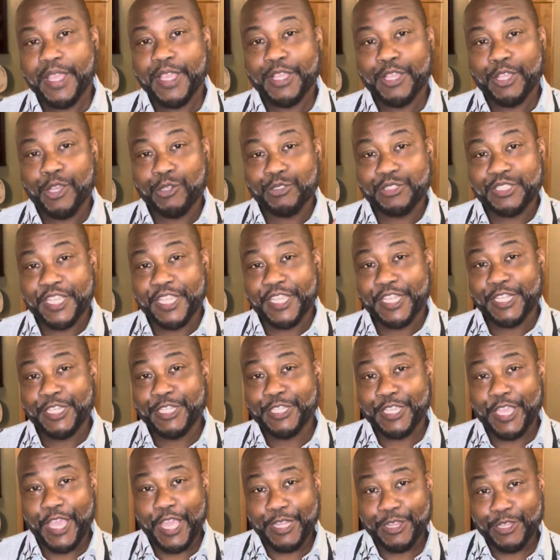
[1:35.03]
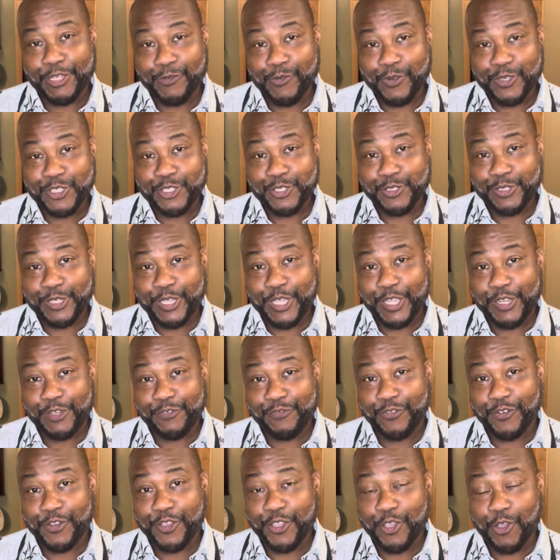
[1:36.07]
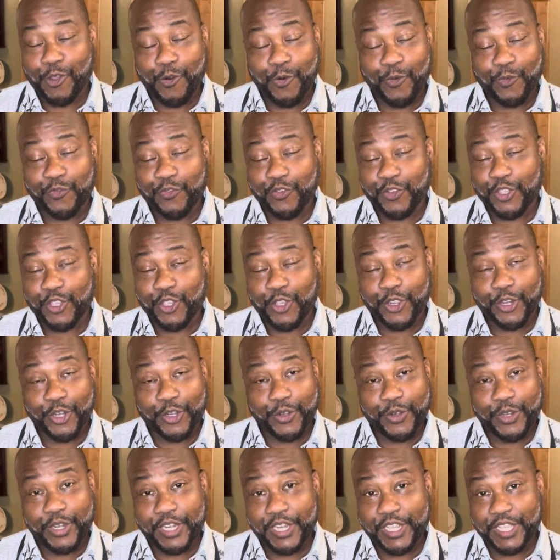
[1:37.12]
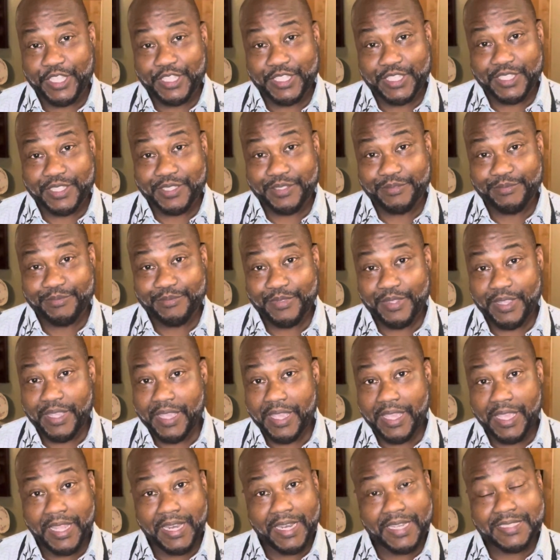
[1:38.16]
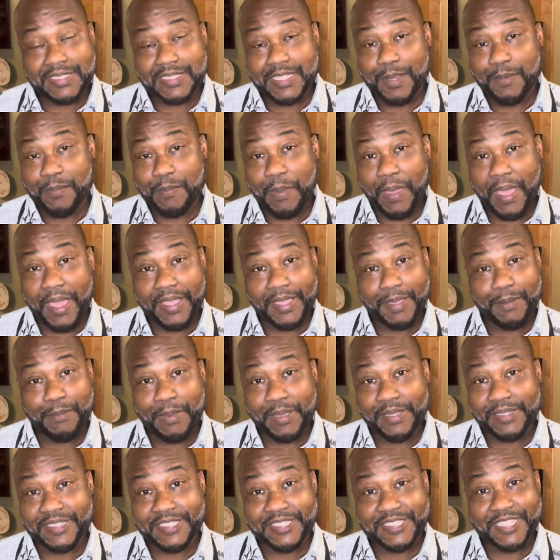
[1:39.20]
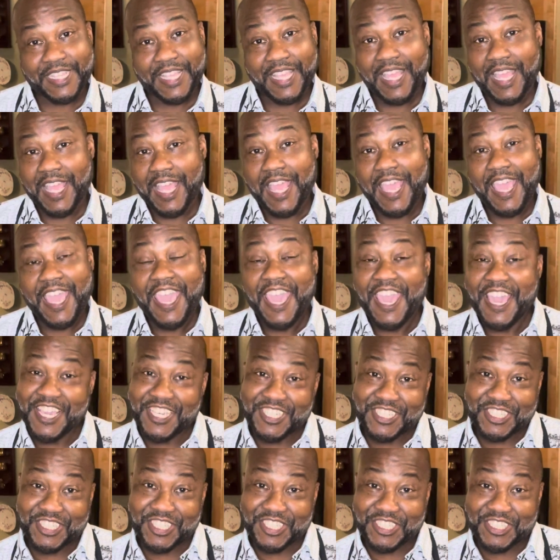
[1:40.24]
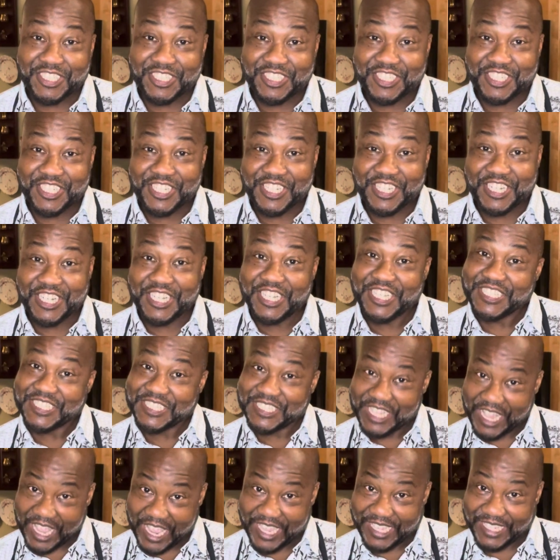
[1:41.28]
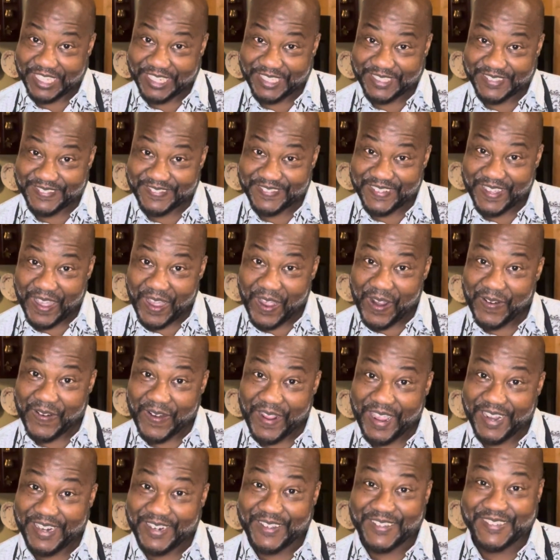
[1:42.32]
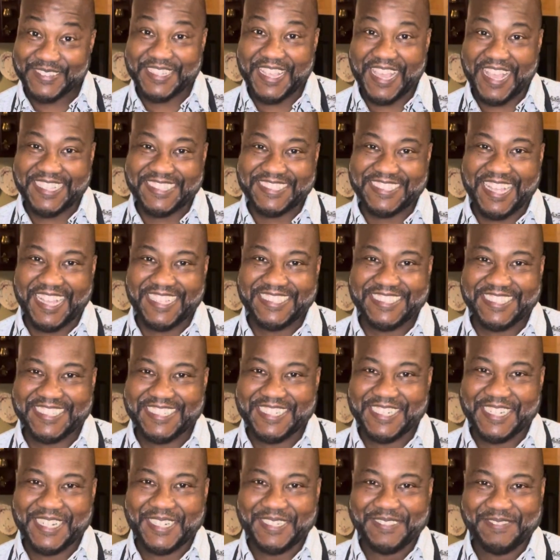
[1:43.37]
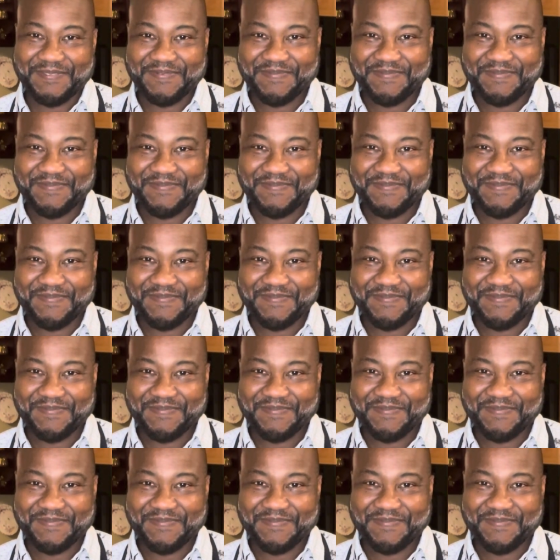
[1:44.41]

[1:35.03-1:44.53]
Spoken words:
go take a look at what you need for your ingredients. And let's come back and make this Haitian lasagna. All right, on Dad's Night to Cook.